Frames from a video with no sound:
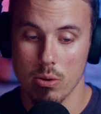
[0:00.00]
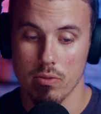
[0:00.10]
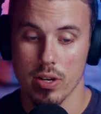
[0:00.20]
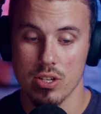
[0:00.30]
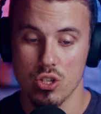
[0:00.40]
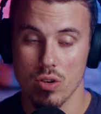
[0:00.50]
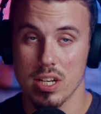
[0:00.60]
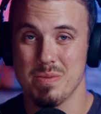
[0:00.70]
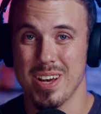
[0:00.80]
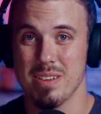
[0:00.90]
they were very
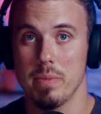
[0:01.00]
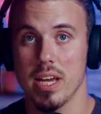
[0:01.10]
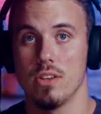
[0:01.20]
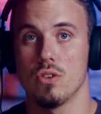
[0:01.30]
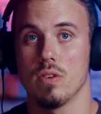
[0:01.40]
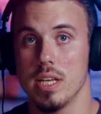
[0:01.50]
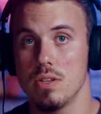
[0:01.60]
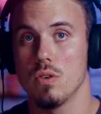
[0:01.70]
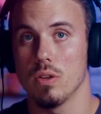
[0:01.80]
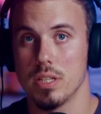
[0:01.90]
strict about making sure
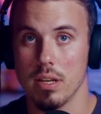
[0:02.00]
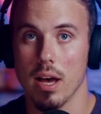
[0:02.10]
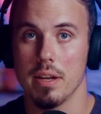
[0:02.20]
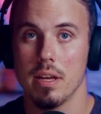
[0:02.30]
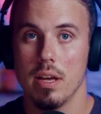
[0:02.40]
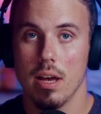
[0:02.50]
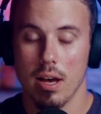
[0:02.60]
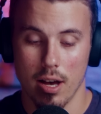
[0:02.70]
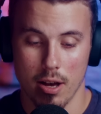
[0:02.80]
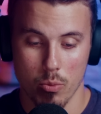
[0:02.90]
Israel
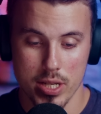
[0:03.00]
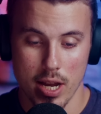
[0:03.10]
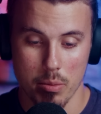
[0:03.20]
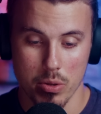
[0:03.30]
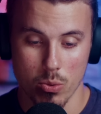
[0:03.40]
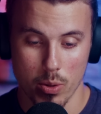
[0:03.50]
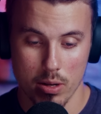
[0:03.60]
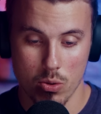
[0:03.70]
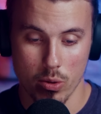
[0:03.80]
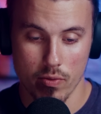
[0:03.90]
was not able
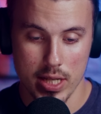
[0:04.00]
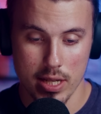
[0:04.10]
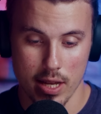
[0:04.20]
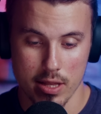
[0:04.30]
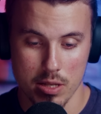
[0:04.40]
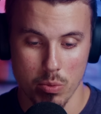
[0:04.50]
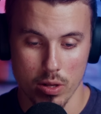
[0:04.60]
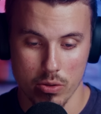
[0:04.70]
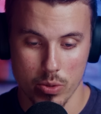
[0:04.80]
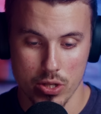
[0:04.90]
to investigate this
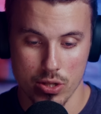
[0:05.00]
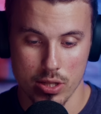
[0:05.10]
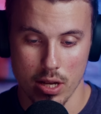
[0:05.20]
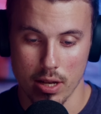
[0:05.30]
bullet, which is